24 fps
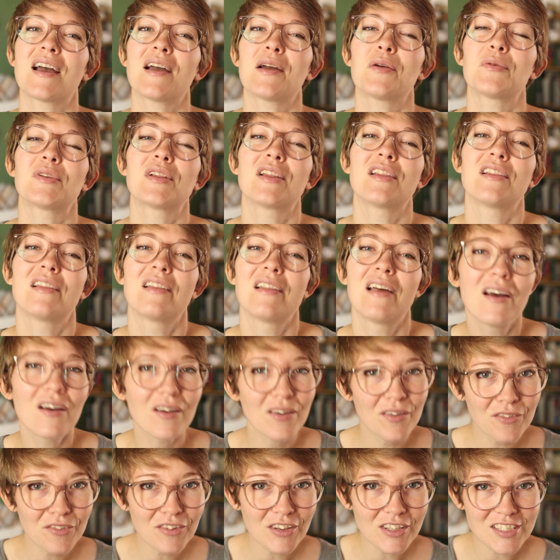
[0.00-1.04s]
I would
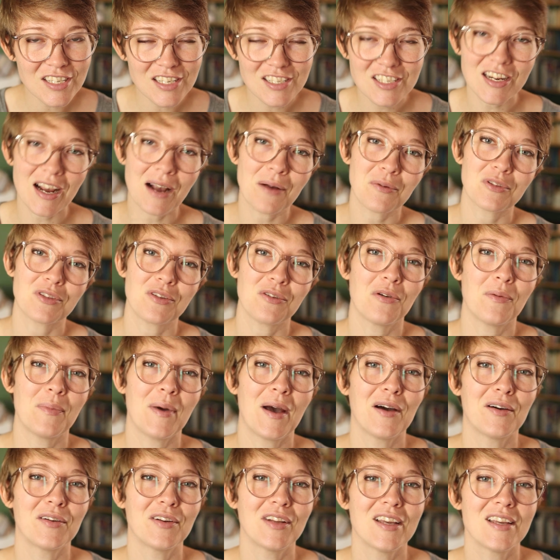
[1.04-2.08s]
love to chat with you
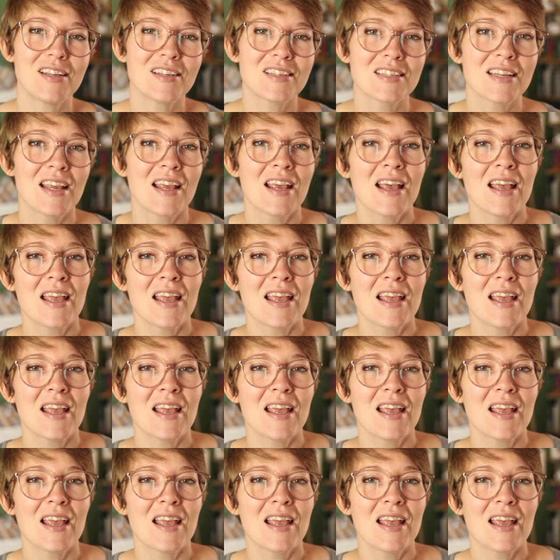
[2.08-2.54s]
about it.